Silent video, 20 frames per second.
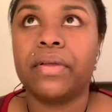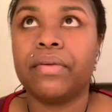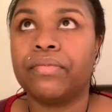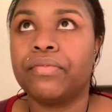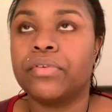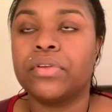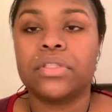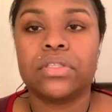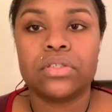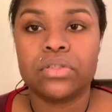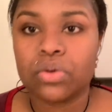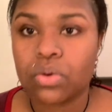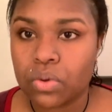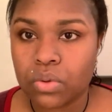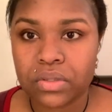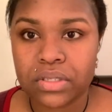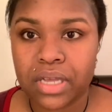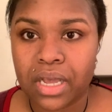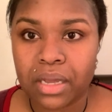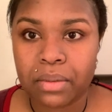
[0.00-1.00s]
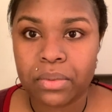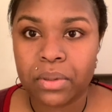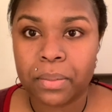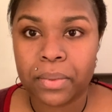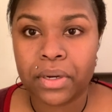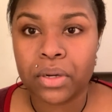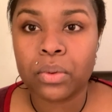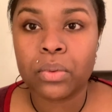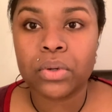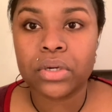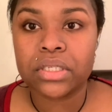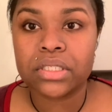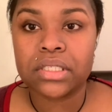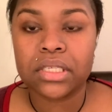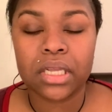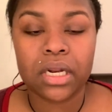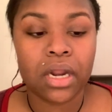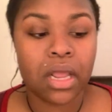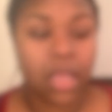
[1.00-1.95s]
for this whole time you've been in quarantine.